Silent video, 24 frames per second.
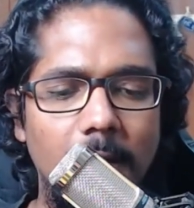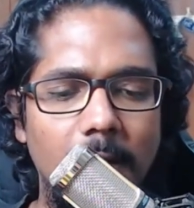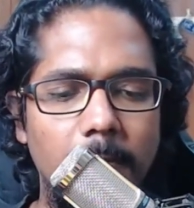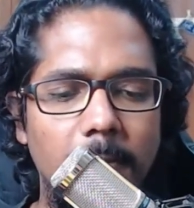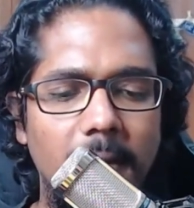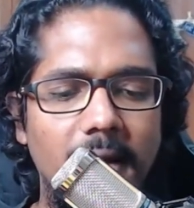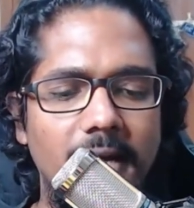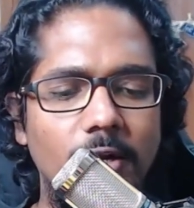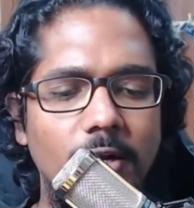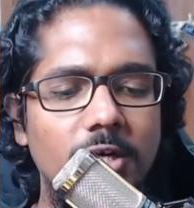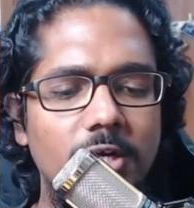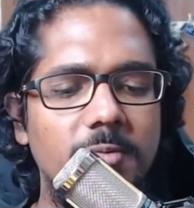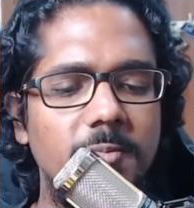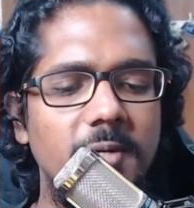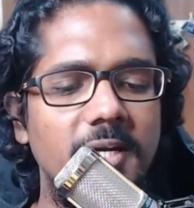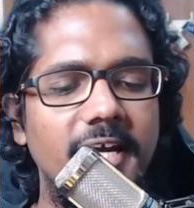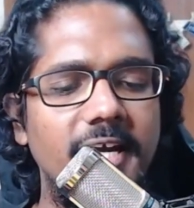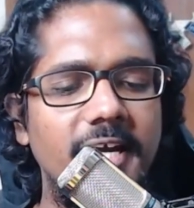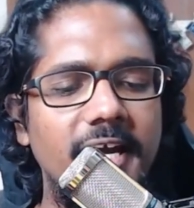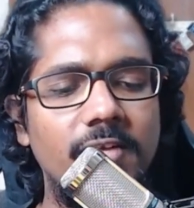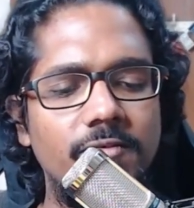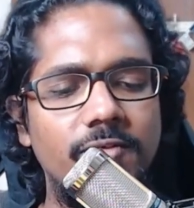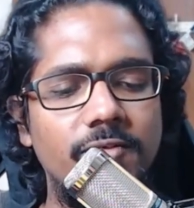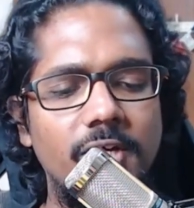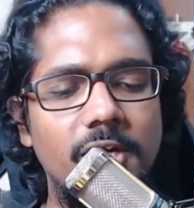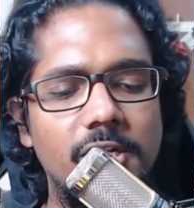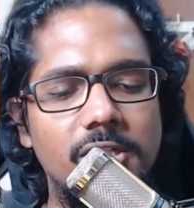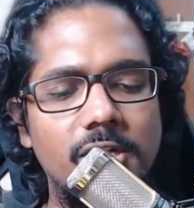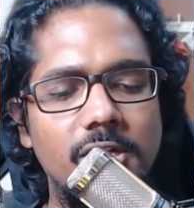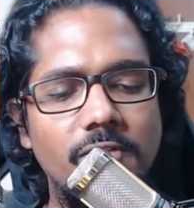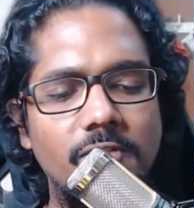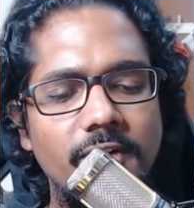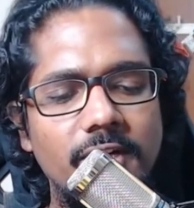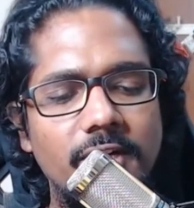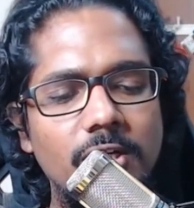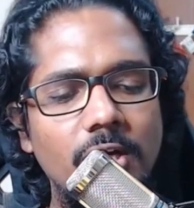by not being envious
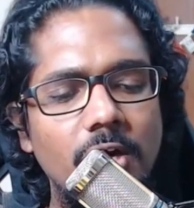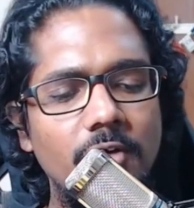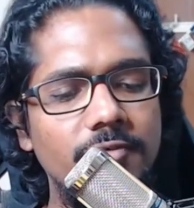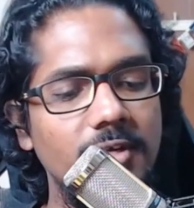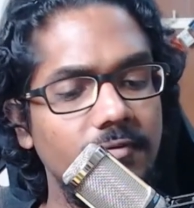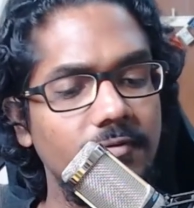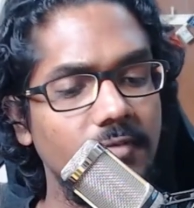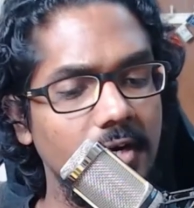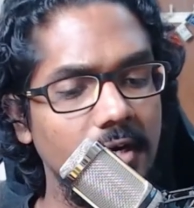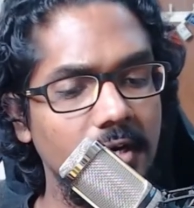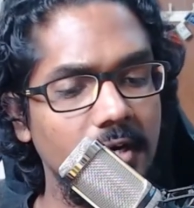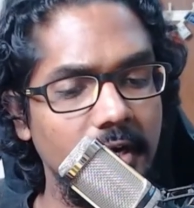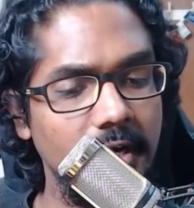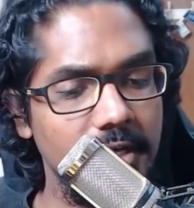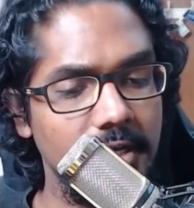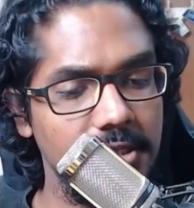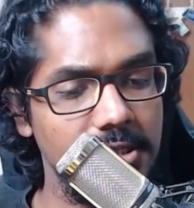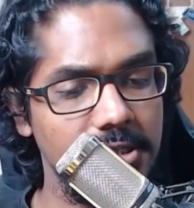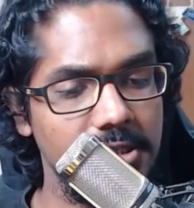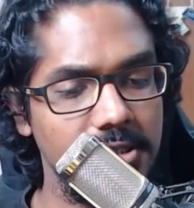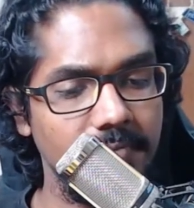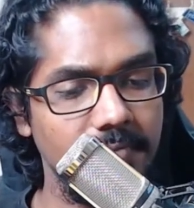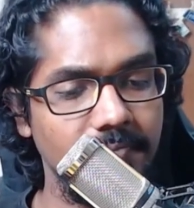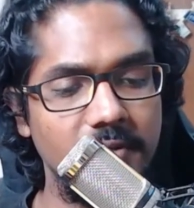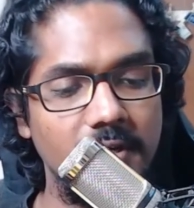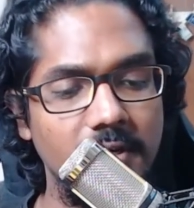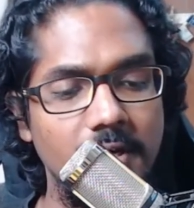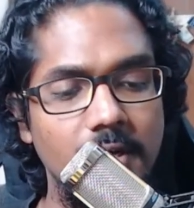of any of the Varnas,